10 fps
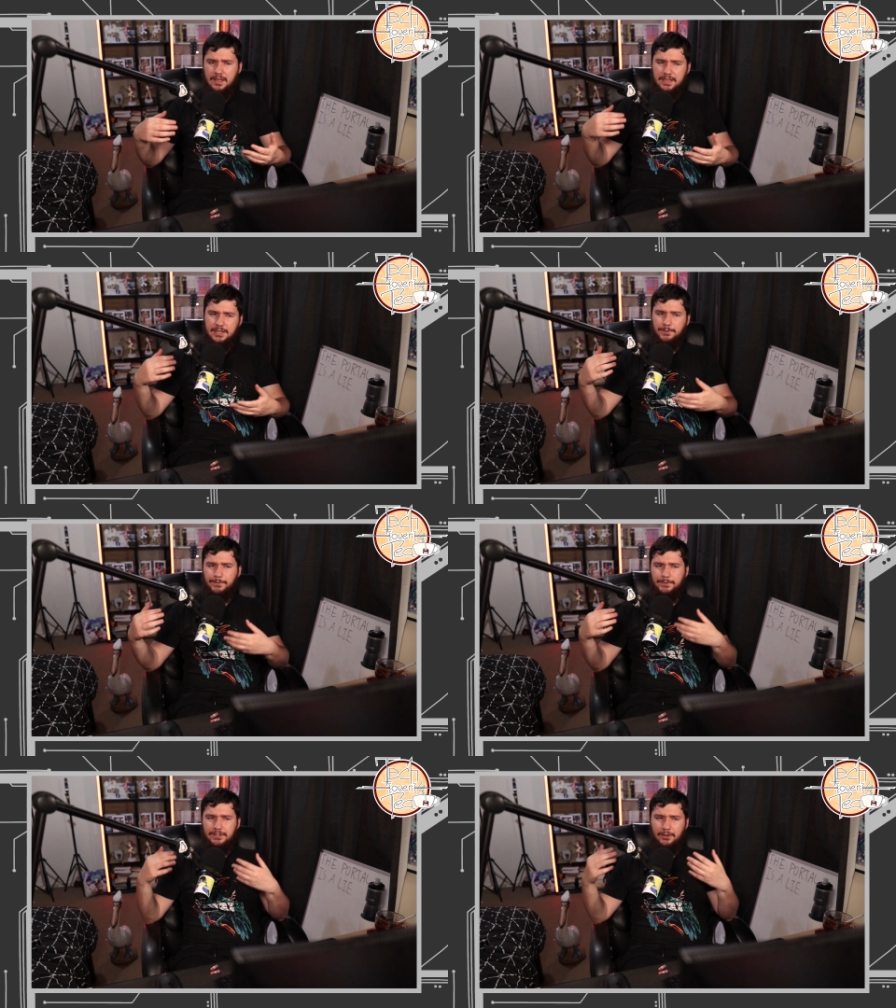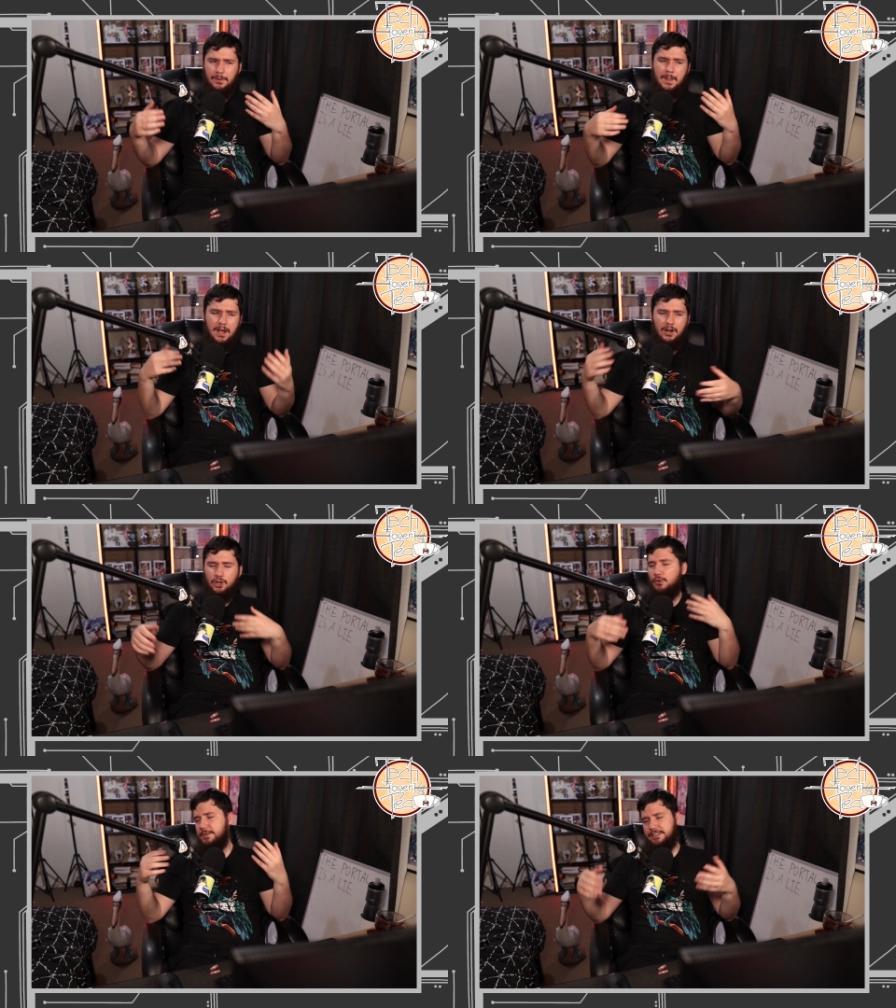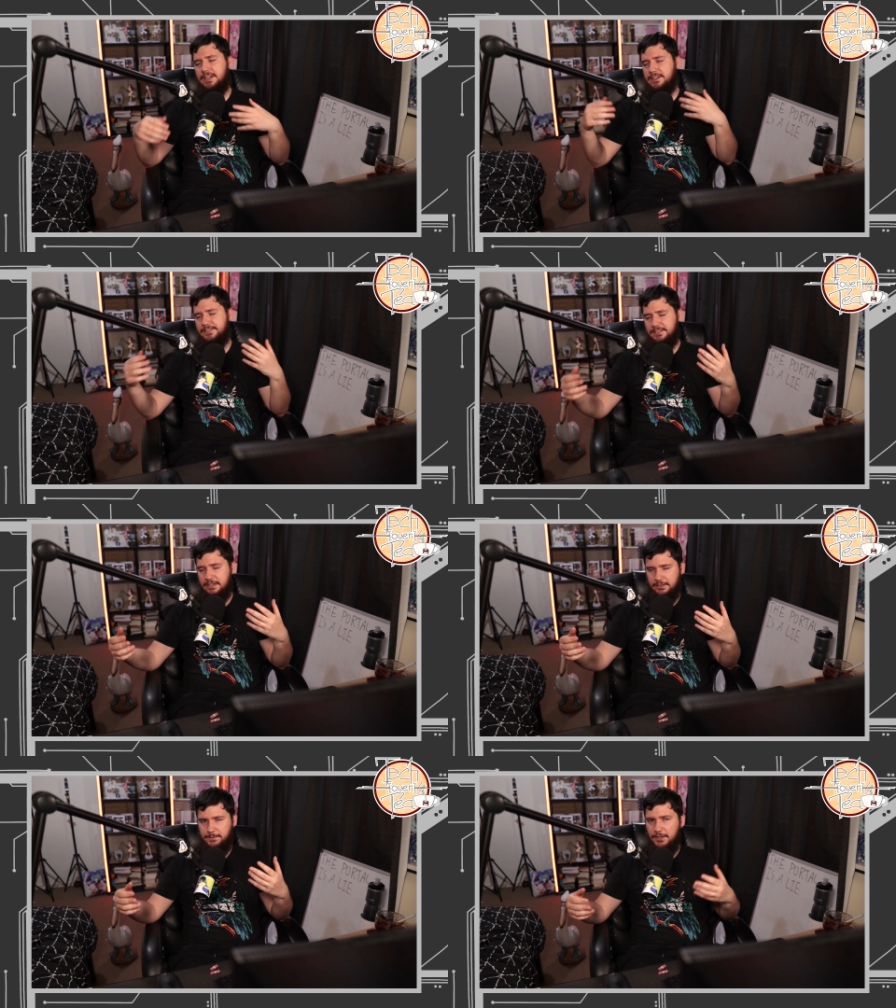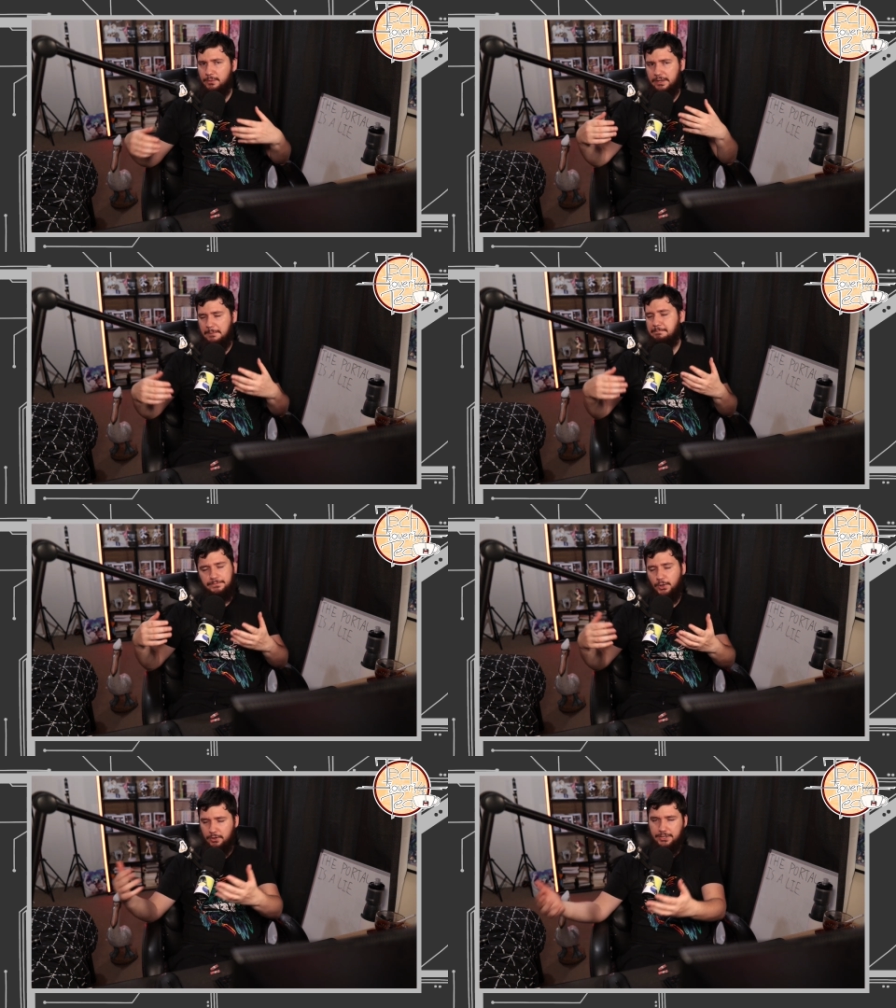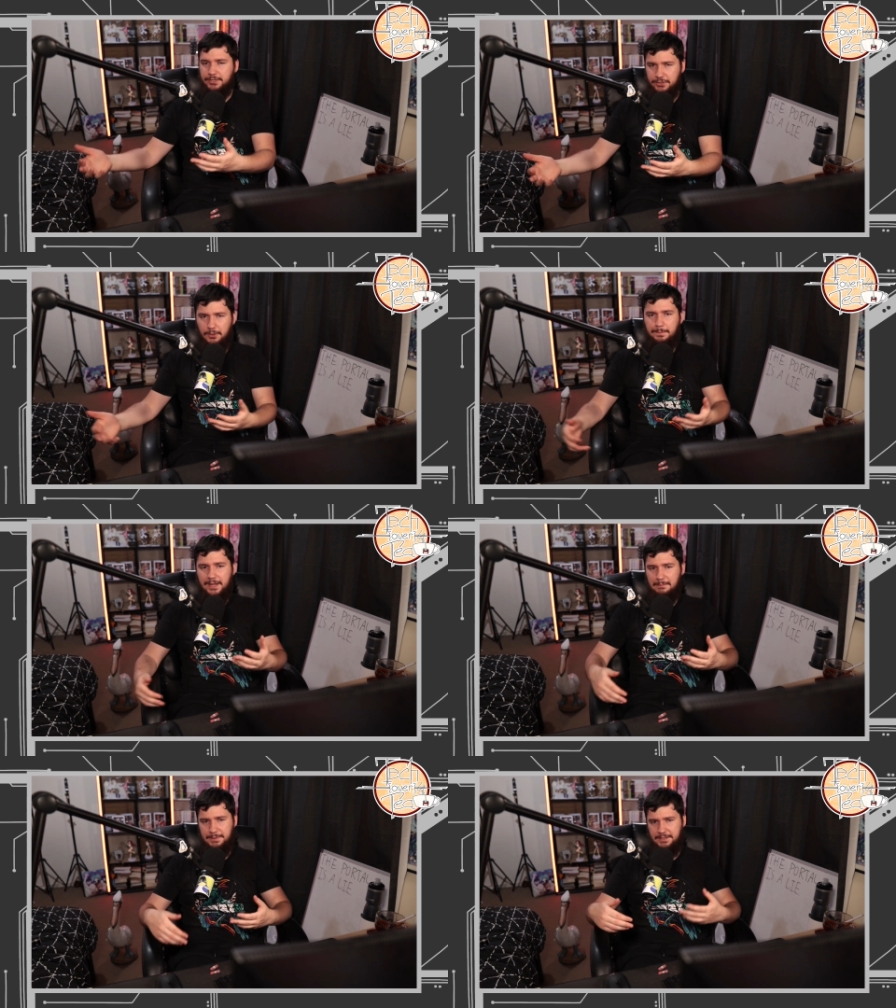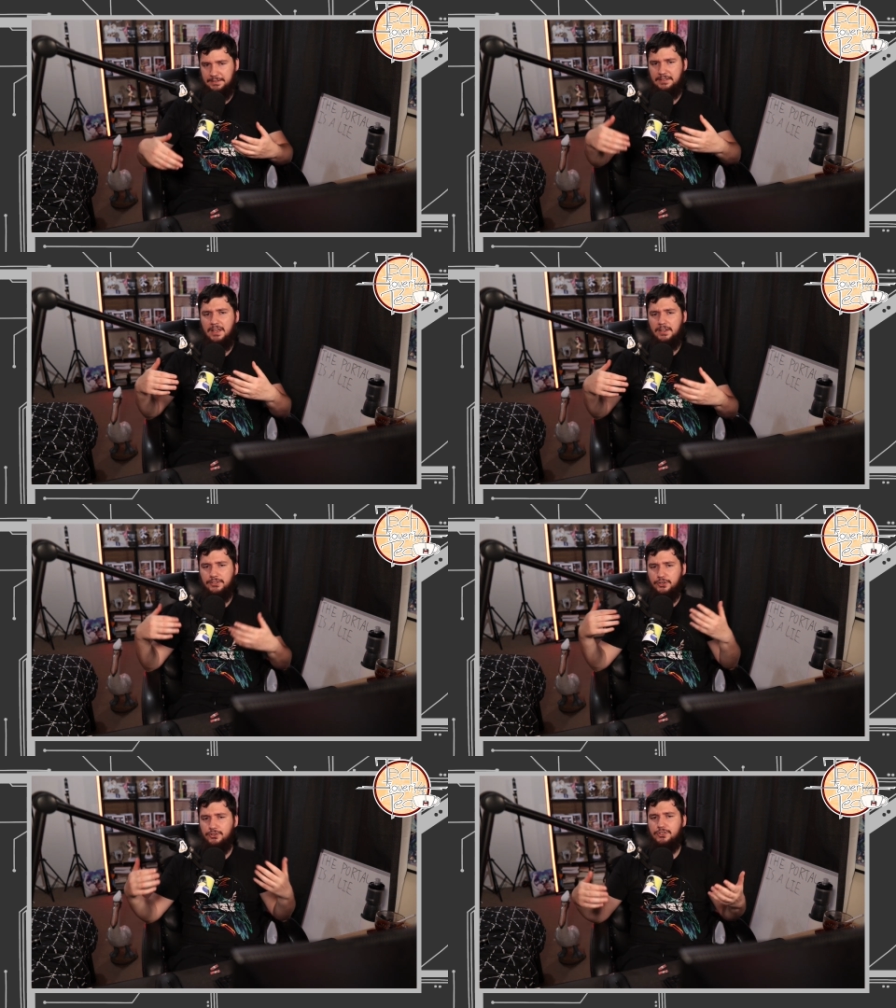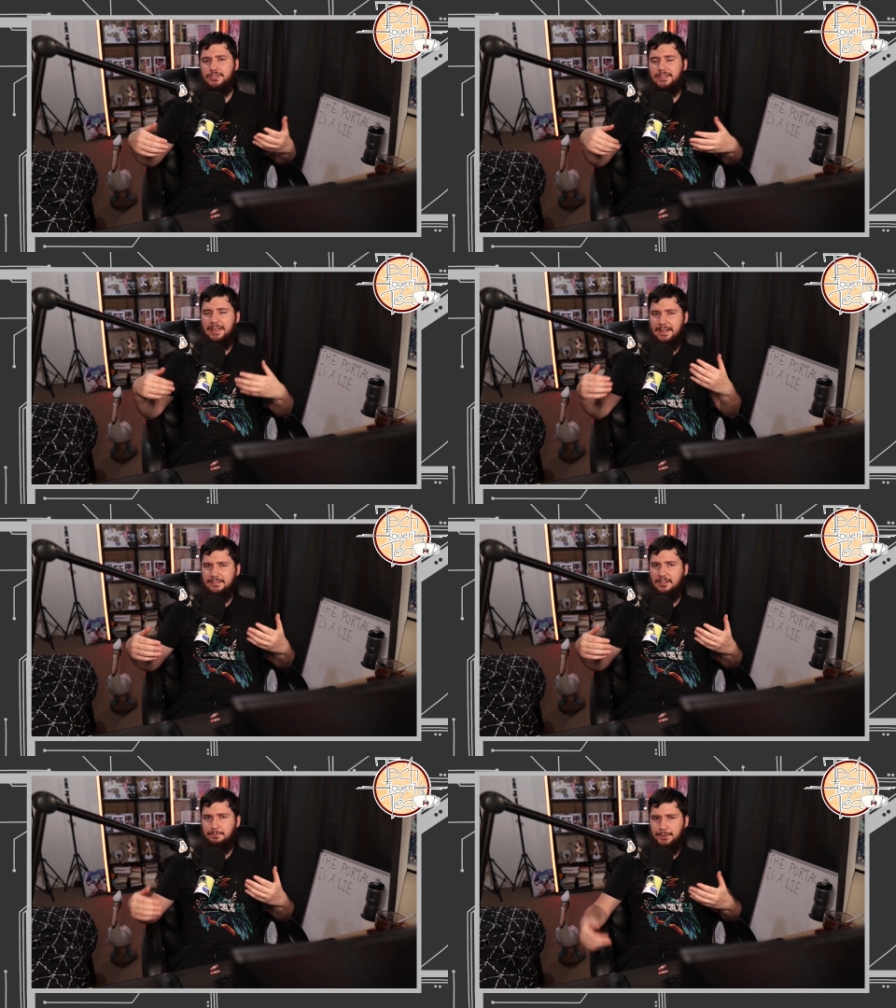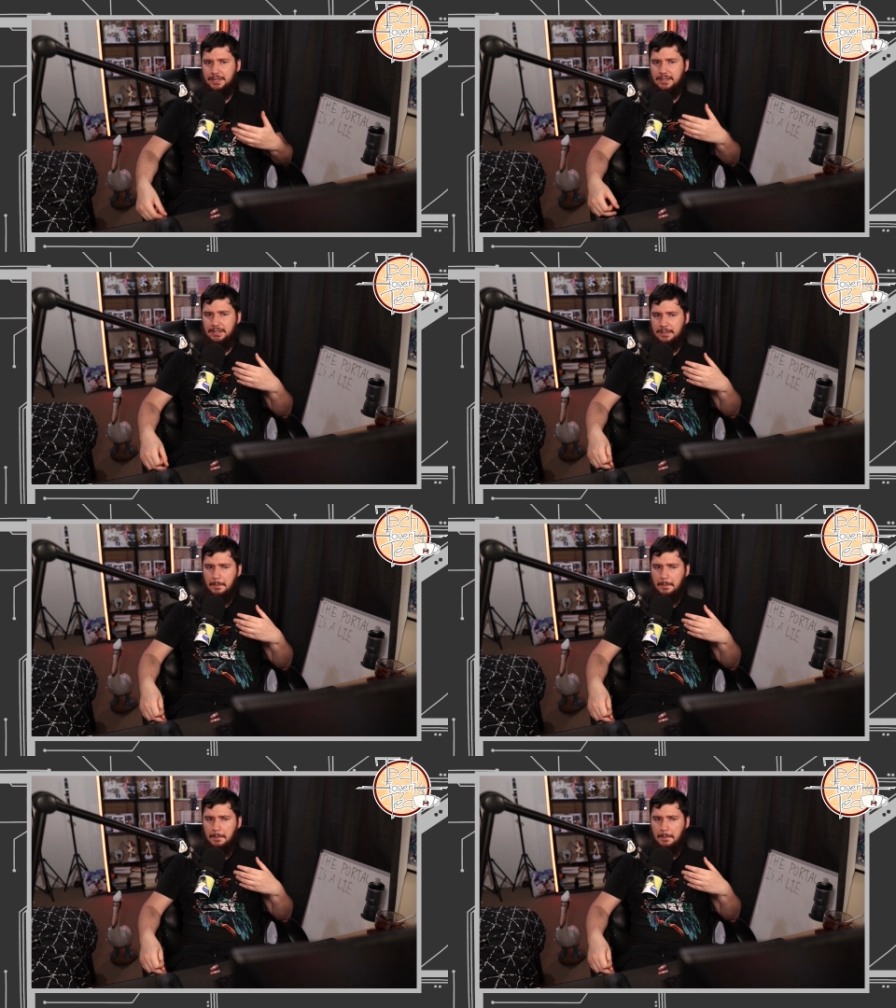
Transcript: If, you know, a conversation starts flowing, I'm not going to stop that, because usually that ends up being